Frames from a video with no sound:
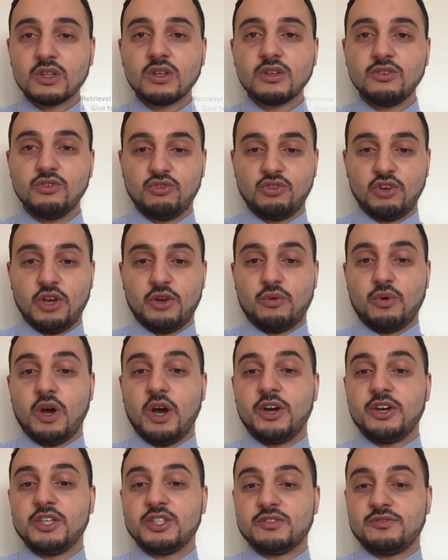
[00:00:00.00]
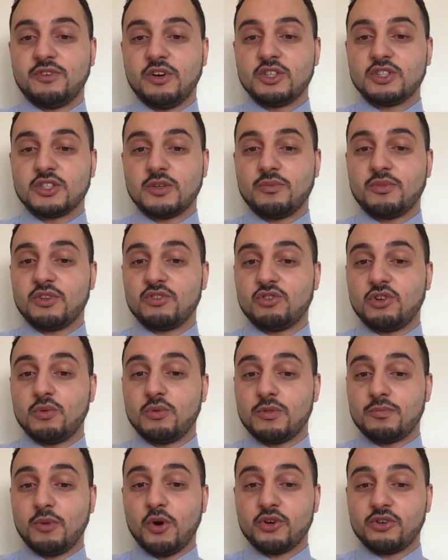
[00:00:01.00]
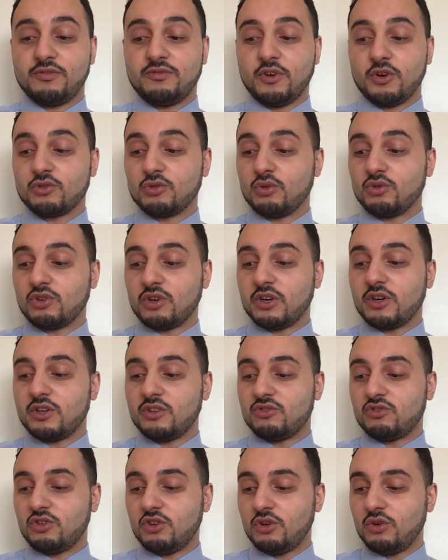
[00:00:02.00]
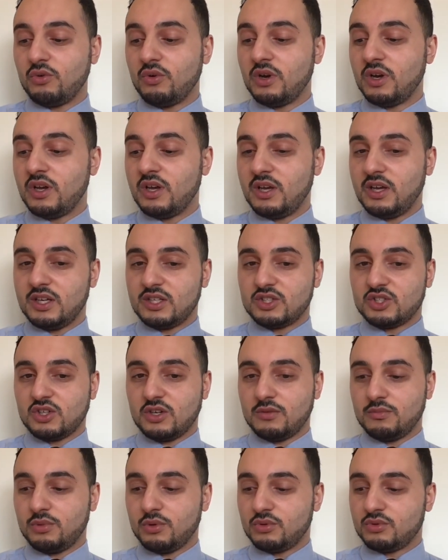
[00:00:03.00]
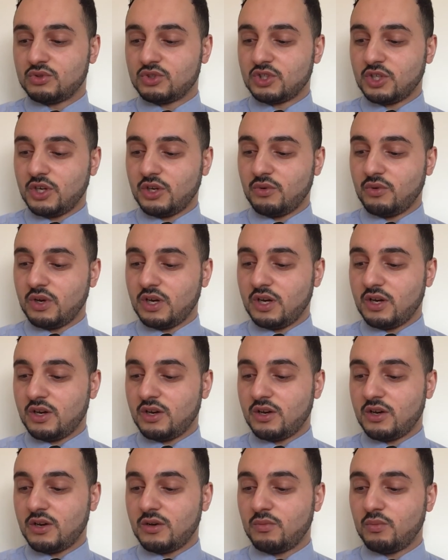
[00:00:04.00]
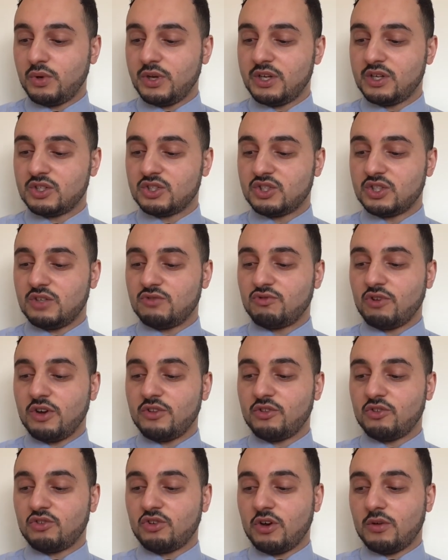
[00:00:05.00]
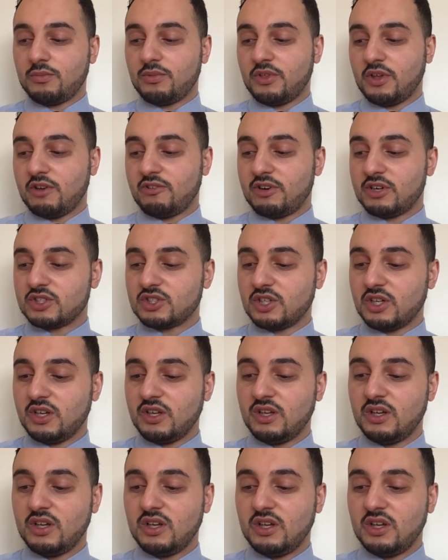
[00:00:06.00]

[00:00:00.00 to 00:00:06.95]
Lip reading: So I need to find something to do with body fossils and I need 2 examples. So we can see right at the top there actually,